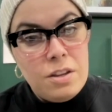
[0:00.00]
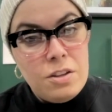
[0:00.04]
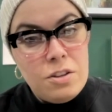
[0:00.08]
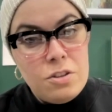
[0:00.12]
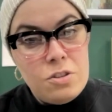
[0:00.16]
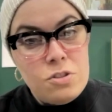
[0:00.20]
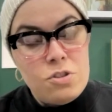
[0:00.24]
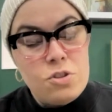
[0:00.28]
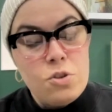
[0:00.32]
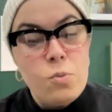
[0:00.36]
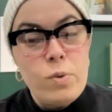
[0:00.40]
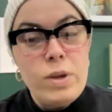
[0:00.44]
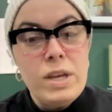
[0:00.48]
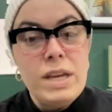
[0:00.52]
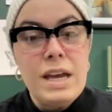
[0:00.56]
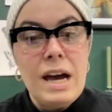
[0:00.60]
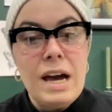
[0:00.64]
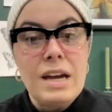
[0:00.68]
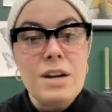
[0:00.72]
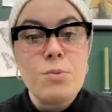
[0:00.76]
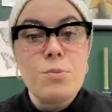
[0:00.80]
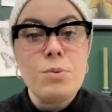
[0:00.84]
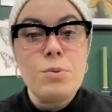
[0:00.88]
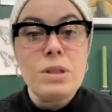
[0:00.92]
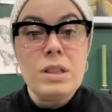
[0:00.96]
So we
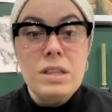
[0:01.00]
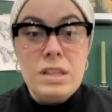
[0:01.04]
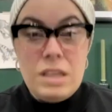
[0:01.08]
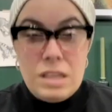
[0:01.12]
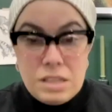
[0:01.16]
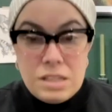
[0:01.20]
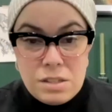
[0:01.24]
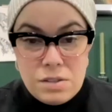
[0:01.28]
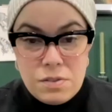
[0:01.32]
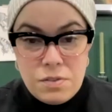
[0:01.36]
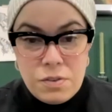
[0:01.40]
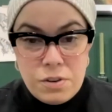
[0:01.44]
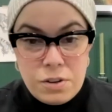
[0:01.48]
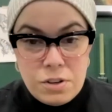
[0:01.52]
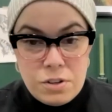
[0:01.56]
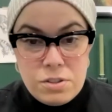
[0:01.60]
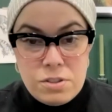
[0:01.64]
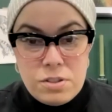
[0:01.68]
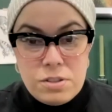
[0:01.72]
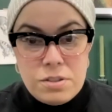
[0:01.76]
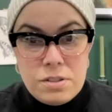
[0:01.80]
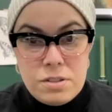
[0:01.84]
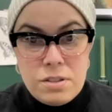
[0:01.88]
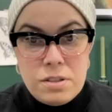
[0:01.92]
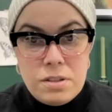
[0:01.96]
gotta release
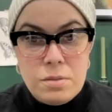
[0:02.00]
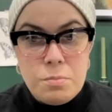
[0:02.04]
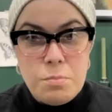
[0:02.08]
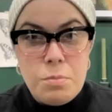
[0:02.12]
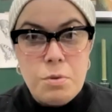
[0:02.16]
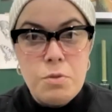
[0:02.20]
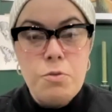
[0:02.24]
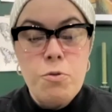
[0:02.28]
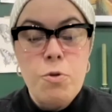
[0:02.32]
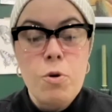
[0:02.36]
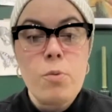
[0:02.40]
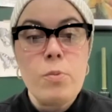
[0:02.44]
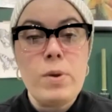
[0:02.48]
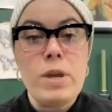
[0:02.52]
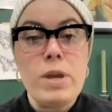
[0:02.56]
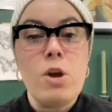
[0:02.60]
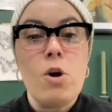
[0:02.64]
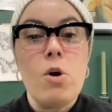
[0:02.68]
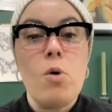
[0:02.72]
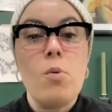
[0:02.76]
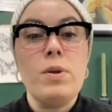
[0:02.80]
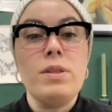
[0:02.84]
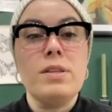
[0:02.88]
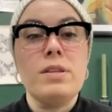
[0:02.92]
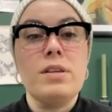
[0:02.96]
first before we
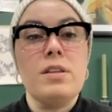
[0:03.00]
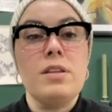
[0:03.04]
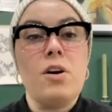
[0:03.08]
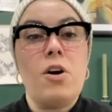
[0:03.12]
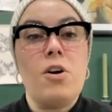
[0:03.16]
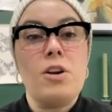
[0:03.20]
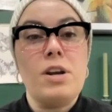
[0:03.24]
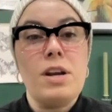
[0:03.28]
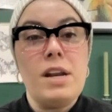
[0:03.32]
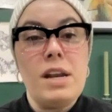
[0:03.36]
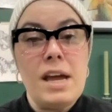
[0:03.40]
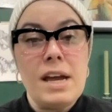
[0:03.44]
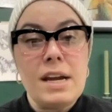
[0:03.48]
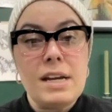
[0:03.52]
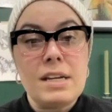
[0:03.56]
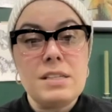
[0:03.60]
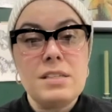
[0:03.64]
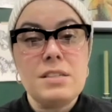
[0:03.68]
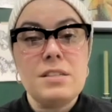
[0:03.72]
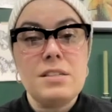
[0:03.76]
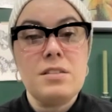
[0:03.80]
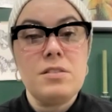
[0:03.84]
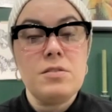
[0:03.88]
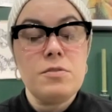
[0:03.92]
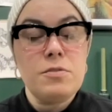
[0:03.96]
go into our
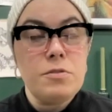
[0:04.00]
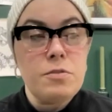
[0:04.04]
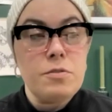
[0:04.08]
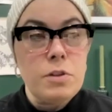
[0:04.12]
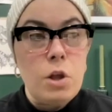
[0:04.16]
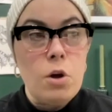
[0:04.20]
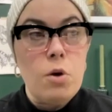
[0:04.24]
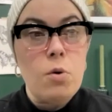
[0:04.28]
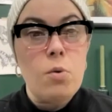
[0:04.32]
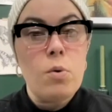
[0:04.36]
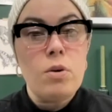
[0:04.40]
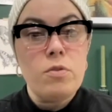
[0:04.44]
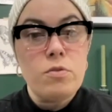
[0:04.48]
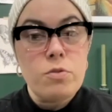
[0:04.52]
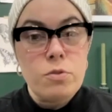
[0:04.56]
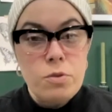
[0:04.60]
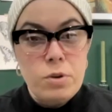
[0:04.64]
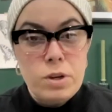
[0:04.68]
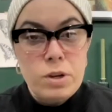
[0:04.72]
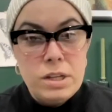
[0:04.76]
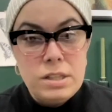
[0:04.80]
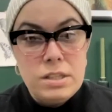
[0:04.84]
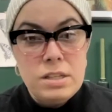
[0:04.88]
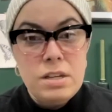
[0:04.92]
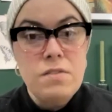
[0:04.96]
next flow of
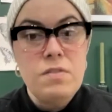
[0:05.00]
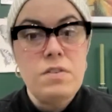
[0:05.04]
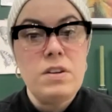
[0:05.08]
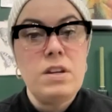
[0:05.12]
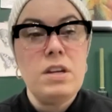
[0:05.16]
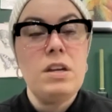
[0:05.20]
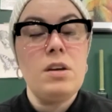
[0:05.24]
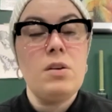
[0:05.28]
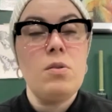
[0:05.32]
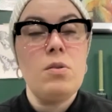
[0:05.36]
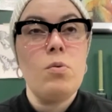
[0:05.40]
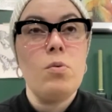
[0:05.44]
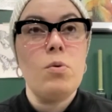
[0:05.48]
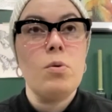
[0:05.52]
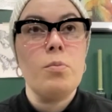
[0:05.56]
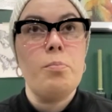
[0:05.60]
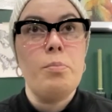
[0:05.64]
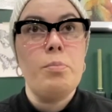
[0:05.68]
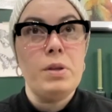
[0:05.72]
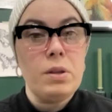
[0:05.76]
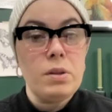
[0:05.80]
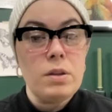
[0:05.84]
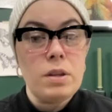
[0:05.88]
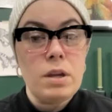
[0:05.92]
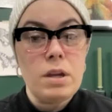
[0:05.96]
creativity or
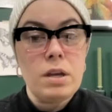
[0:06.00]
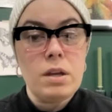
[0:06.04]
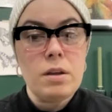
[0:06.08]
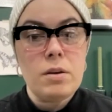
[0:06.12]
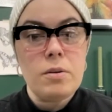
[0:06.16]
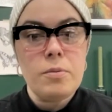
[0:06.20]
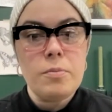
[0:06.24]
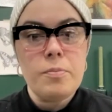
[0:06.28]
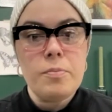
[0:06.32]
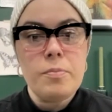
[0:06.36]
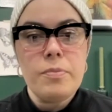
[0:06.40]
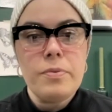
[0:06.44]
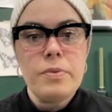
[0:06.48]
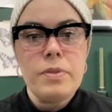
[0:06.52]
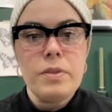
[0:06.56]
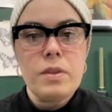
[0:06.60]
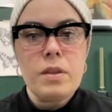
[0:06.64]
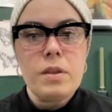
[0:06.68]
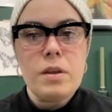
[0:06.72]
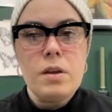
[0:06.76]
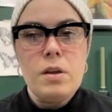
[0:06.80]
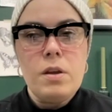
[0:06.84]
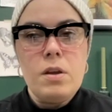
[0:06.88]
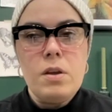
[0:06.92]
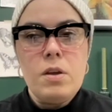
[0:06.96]
building.
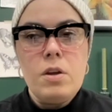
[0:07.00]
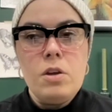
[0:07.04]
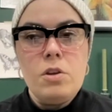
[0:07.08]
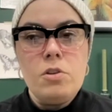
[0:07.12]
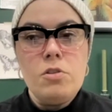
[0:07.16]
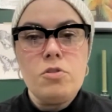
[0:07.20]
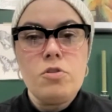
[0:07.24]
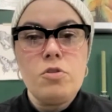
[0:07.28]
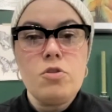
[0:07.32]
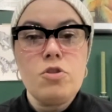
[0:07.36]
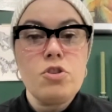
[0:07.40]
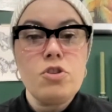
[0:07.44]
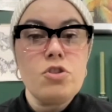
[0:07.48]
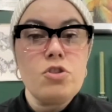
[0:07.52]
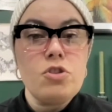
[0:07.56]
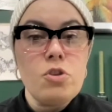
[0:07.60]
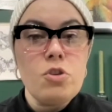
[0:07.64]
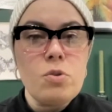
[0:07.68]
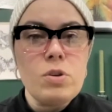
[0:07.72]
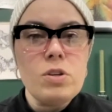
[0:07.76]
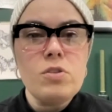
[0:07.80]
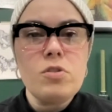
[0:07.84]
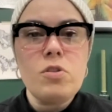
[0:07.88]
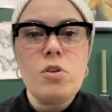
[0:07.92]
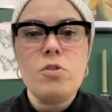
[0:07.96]
So just
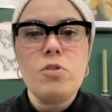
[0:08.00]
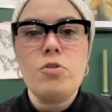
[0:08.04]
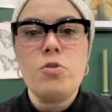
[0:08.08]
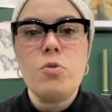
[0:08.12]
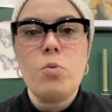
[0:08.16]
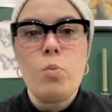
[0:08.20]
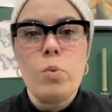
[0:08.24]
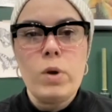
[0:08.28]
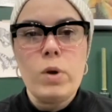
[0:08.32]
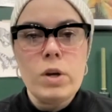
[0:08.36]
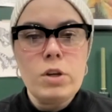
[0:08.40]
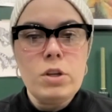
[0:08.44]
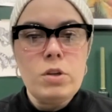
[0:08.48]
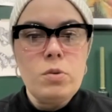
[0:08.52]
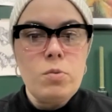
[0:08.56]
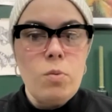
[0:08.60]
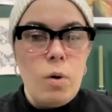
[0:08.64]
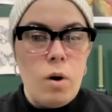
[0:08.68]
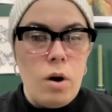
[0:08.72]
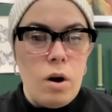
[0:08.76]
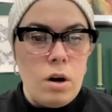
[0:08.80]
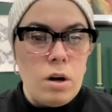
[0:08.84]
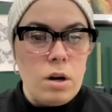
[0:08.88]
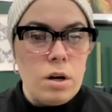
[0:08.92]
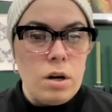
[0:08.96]
notice also where you
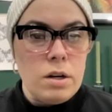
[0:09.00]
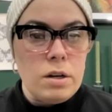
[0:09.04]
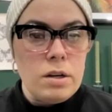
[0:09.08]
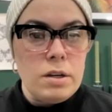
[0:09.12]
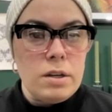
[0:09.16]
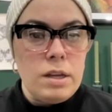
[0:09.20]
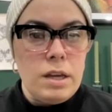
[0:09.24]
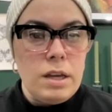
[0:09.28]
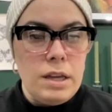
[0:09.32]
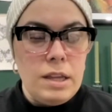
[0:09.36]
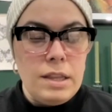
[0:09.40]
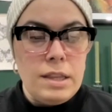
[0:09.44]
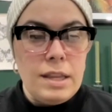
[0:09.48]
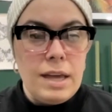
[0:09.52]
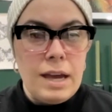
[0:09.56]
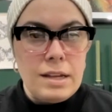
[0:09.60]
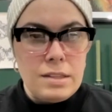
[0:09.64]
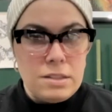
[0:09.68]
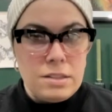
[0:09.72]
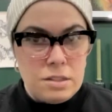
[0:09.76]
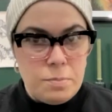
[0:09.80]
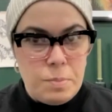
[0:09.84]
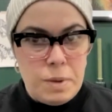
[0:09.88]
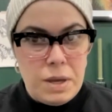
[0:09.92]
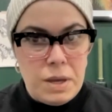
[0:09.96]
are in
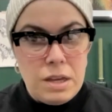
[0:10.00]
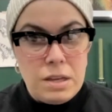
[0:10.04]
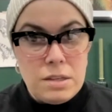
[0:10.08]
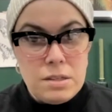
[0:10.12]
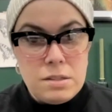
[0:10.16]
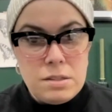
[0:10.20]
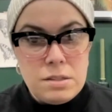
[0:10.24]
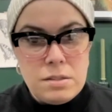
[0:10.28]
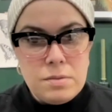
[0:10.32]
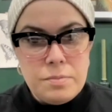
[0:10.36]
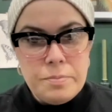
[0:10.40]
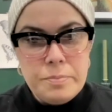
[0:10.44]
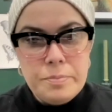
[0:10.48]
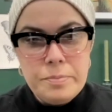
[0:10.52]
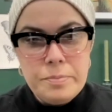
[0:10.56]
that space.